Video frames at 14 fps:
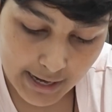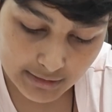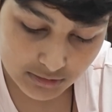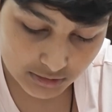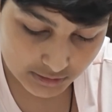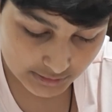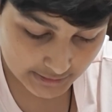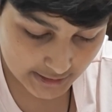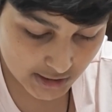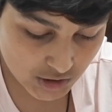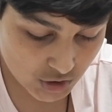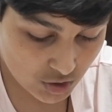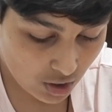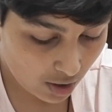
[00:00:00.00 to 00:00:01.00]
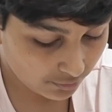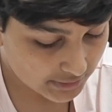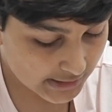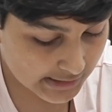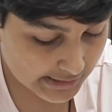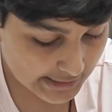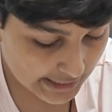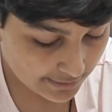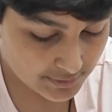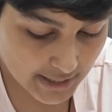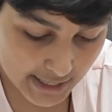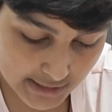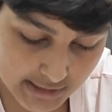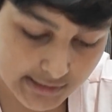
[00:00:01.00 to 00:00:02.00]
and the creation of the
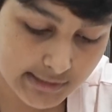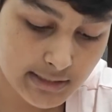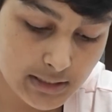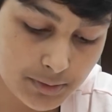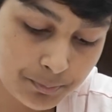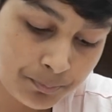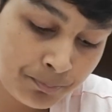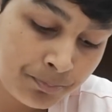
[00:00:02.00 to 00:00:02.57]
slave dynasty.